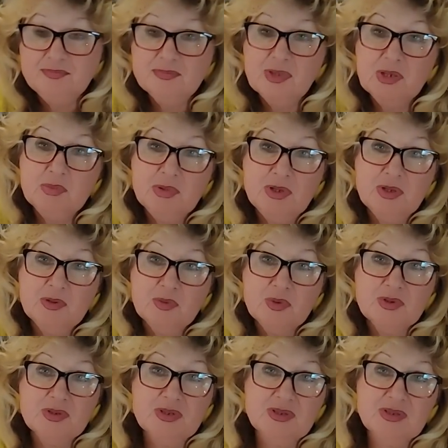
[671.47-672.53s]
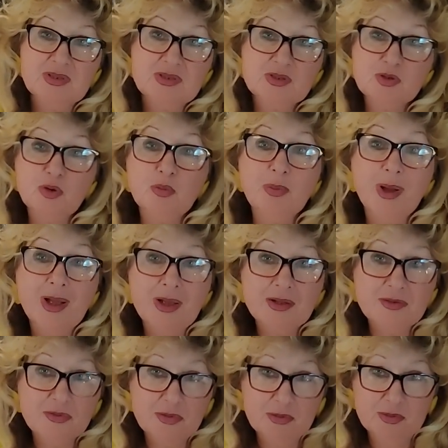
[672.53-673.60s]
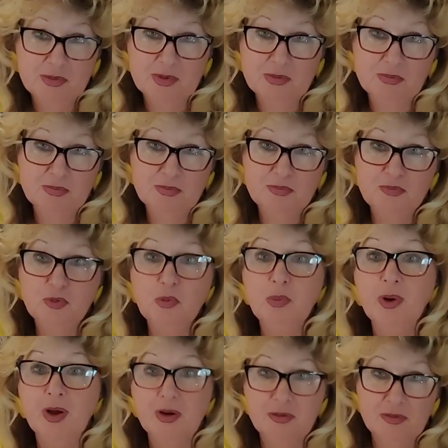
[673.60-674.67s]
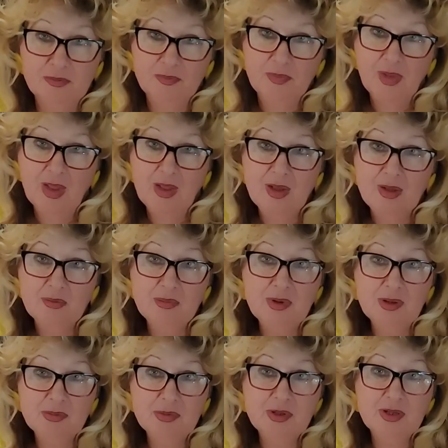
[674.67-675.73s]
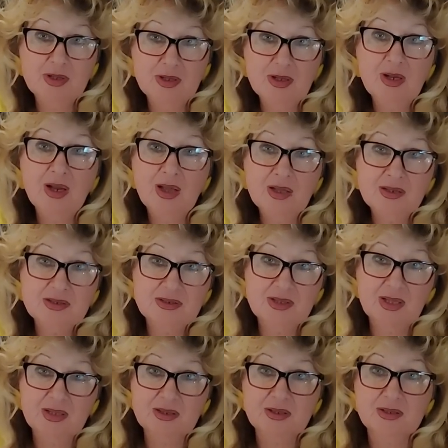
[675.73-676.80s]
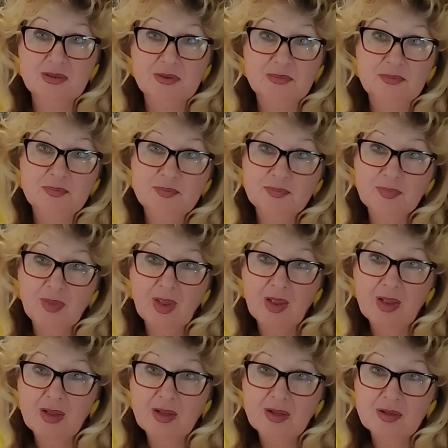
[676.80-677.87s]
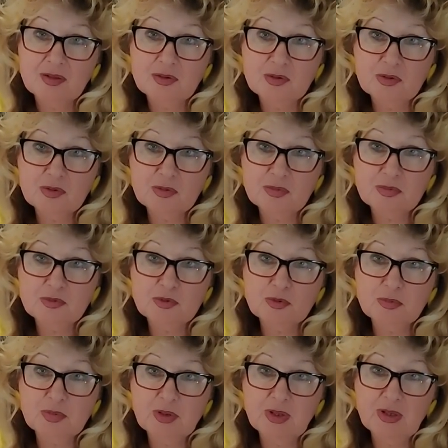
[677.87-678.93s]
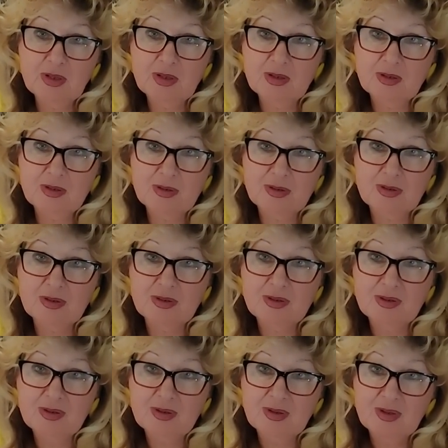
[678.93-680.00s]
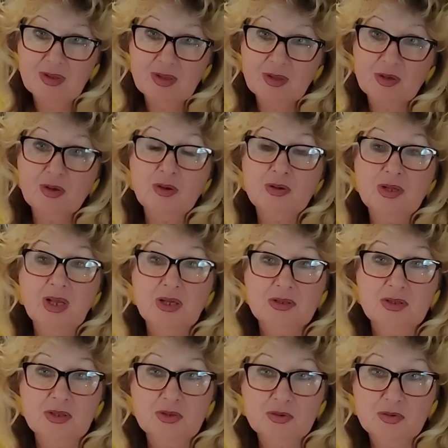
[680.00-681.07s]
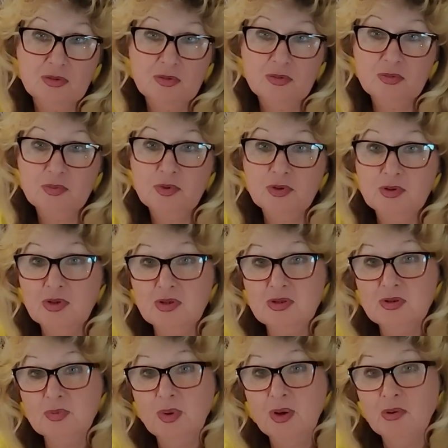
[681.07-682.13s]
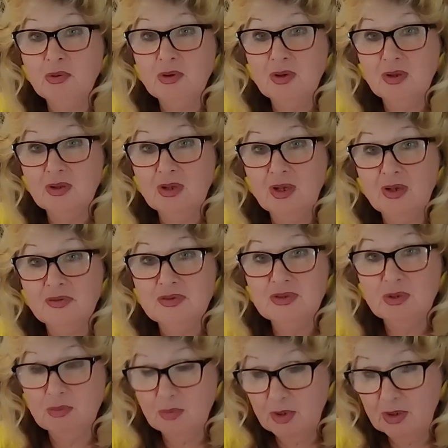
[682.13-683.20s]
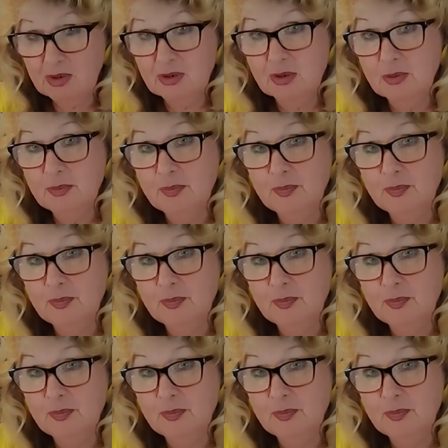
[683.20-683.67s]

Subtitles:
maybe it wasn't so bad for Barr. Maybe he likes that, to be connected to Putin's power and have some money.